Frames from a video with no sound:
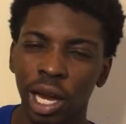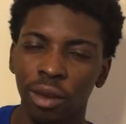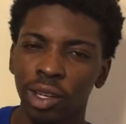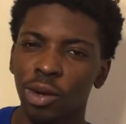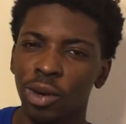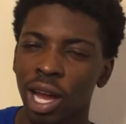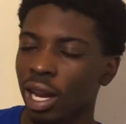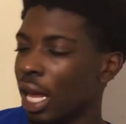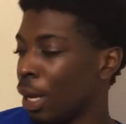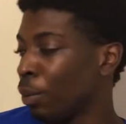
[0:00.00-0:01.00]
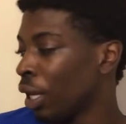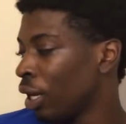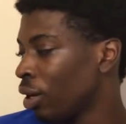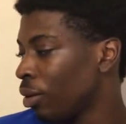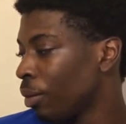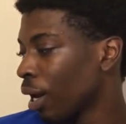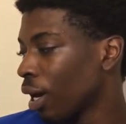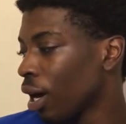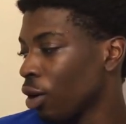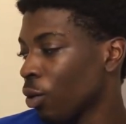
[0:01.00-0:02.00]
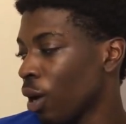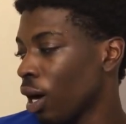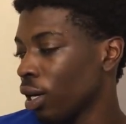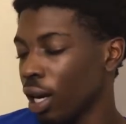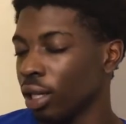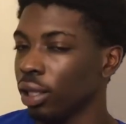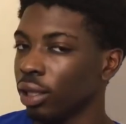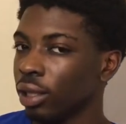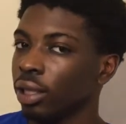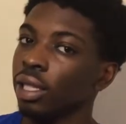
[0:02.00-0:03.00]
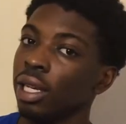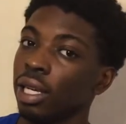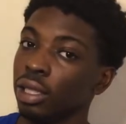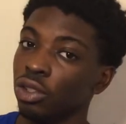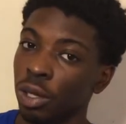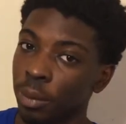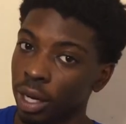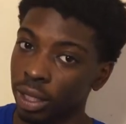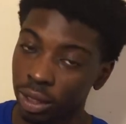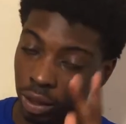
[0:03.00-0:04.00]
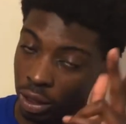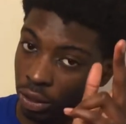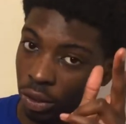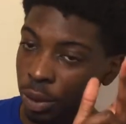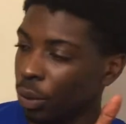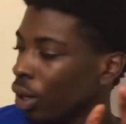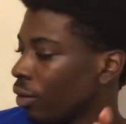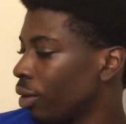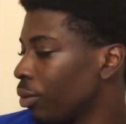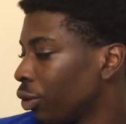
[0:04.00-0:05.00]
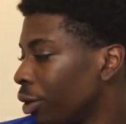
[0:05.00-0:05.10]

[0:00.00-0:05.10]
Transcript: I really don't got a player, but I got Kawhi, Giannis, and Draymond. It's gonna be one of them three,